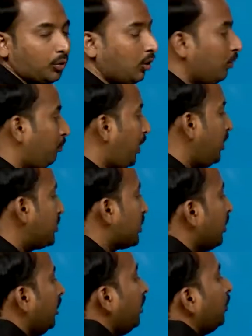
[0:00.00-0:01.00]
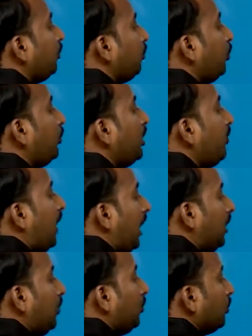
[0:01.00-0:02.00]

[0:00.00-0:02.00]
means put the value.